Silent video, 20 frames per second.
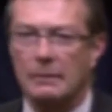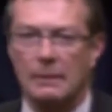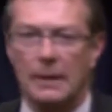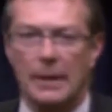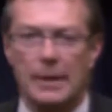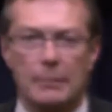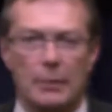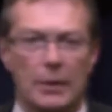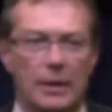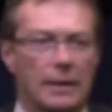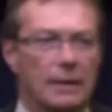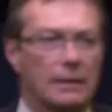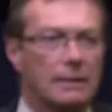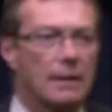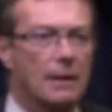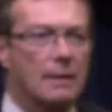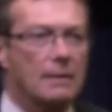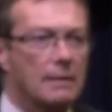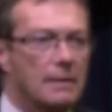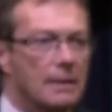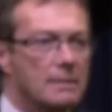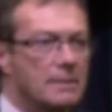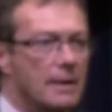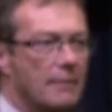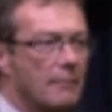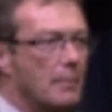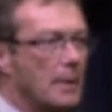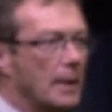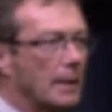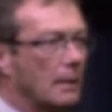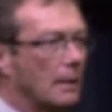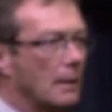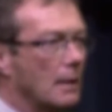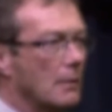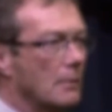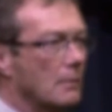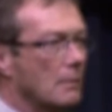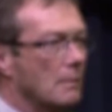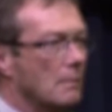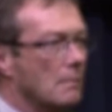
Anybody here doesn't have a bank account?